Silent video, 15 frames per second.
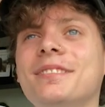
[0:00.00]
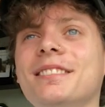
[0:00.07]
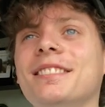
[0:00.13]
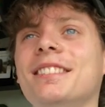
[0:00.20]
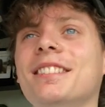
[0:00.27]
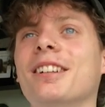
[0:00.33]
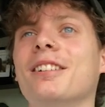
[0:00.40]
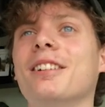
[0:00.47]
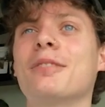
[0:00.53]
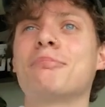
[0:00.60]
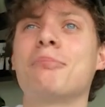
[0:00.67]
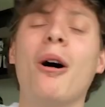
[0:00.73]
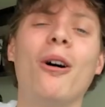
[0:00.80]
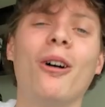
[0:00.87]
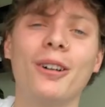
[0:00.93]

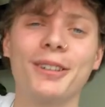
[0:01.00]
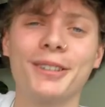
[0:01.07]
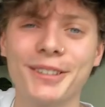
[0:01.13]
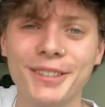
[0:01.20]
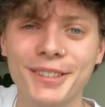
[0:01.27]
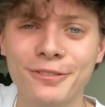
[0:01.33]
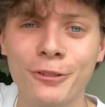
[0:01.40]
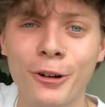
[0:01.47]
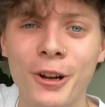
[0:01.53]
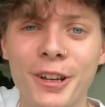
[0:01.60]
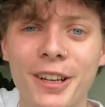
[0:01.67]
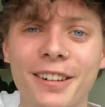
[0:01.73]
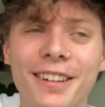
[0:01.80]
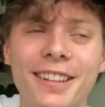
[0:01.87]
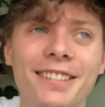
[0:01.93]
like parks,
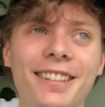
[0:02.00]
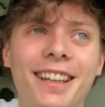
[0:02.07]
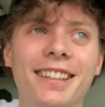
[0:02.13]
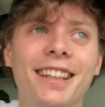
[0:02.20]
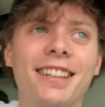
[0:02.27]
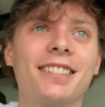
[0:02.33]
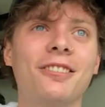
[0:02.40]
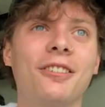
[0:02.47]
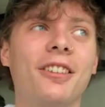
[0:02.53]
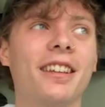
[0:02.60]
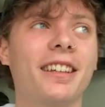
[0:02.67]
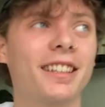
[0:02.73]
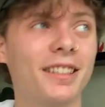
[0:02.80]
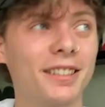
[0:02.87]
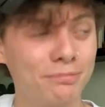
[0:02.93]
right, and that sort of
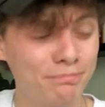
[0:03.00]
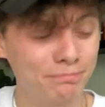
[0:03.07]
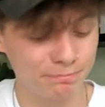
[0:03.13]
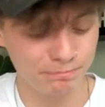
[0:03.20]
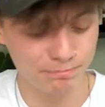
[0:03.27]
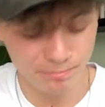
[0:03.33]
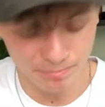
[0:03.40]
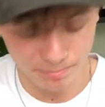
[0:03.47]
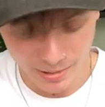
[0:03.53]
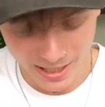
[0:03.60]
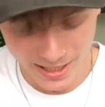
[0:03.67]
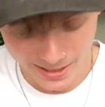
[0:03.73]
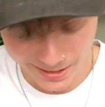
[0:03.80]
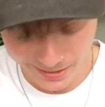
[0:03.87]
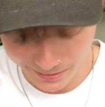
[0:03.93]
thing. And there's
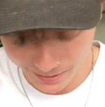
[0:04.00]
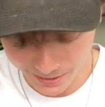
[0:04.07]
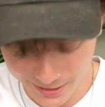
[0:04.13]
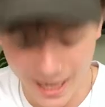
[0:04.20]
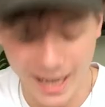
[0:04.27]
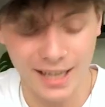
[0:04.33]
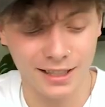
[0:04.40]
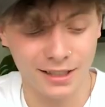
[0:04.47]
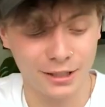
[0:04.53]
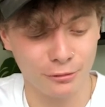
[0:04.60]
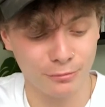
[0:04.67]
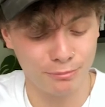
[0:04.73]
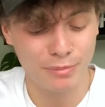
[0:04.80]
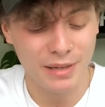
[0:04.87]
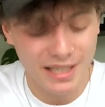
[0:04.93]
big tanks
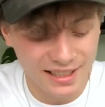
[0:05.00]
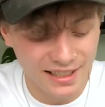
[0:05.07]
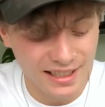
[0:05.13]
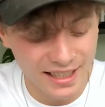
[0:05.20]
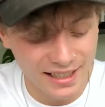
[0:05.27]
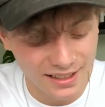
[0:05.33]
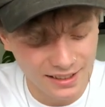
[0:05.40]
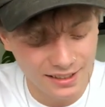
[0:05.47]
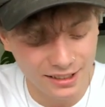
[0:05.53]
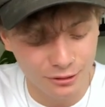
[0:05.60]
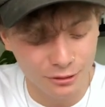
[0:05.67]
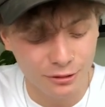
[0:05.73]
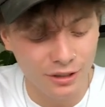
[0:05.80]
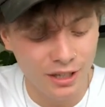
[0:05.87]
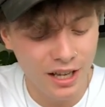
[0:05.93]
or big lakes
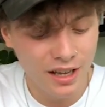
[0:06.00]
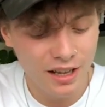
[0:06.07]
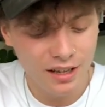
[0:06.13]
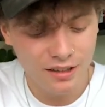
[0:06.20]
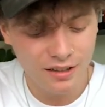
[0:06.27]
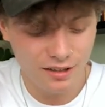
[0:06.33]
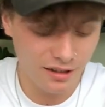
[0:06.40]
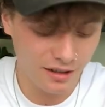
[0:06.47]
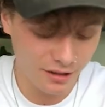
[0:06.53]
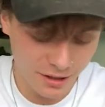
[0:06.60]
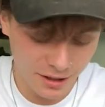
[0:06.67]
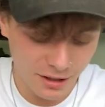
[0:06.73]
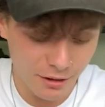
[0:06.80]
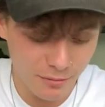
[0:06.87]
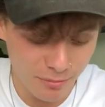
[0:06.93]
or
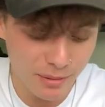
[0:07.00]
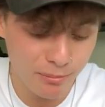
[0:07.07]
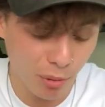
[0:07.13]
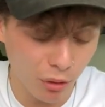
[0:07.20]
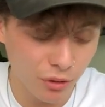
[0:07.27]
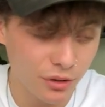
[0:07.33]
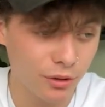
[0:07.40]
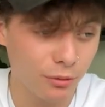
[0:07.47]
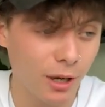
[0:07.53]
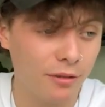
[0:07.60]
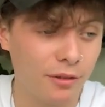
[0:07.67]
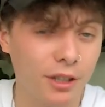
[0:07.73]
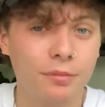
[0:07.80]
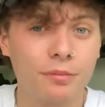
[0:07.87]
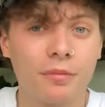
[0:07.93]
big ponds or
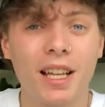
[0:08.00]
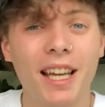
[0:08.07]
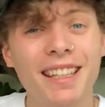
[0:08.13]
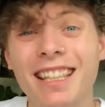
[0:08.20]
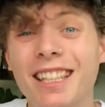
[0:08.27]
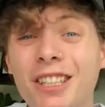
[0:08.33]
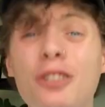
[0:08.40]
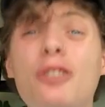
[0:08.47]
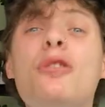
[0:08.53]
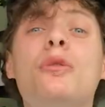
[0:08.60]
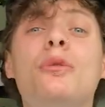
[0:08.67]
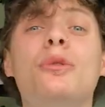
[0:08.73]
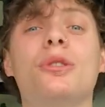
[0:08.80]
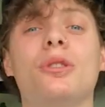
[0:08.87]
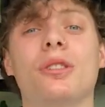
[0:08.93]
whatever, and they're
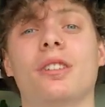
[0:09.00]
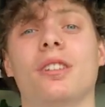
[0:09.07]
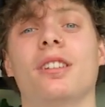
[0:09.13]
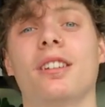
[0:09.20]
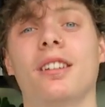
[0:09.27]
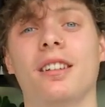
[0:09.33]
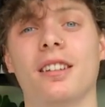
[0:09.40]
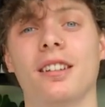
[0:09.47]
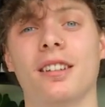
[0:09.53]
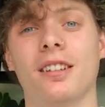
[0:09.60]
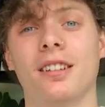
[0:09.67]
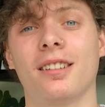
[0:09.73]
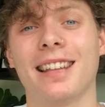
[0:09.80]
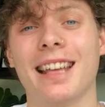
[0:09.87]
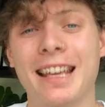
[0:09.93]
huge.
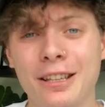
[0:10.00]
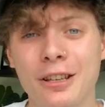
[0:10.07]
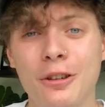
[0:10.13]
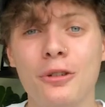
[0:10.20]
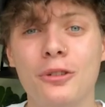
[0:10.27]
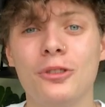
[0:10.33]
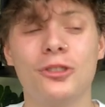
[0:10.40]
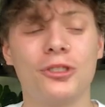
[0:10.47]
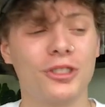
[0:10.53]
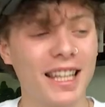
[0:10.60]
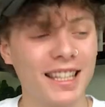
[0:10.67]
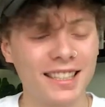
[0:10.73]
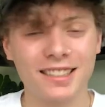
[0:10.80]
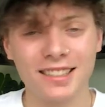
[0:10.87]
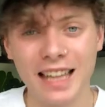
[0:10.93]
They're huge.
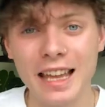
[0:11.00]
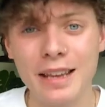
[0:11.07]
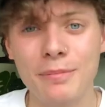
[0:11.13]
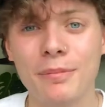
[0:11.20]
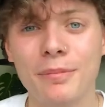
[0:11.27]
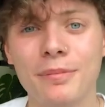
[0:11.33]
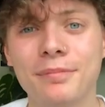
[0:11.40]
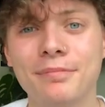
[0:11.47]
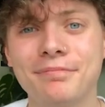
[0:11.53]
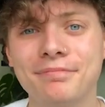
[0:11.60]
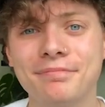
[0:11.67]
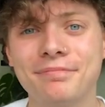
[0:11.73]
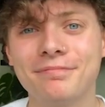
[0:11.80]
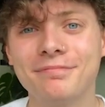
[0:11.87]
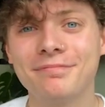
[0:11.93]
They're the same.
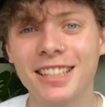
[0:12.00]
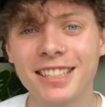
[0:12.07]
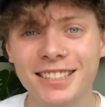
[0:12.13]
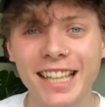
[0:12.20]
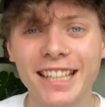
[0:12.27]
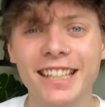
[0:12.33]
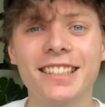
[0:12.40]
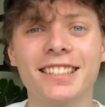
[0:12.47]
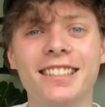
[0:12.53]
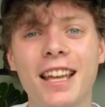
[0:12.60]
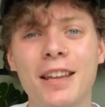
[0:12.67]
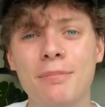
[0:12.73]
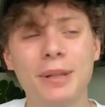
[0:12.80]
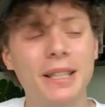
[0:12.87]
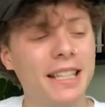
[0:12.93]
They're exactly the
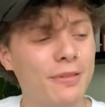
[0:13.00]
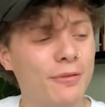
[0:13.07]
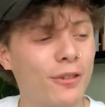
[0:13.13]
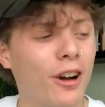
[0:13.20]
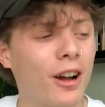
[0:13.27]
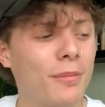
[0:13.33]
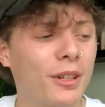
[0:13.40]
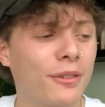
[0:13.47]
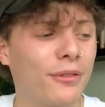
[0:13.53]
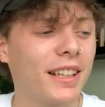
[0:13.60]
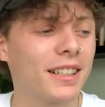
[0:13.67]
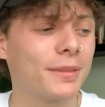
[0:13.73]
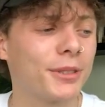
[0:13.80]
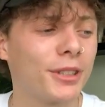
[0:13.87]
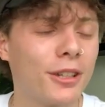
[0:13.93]
same, but the environment
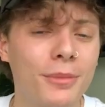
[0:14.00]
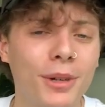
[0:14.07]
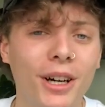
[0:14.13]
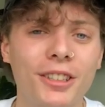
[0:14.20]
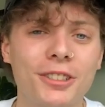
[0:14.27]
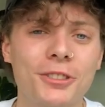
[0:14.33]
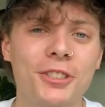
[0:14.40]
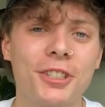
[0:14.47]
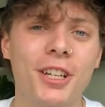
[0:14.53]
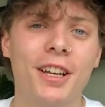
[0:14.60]
affects them so much,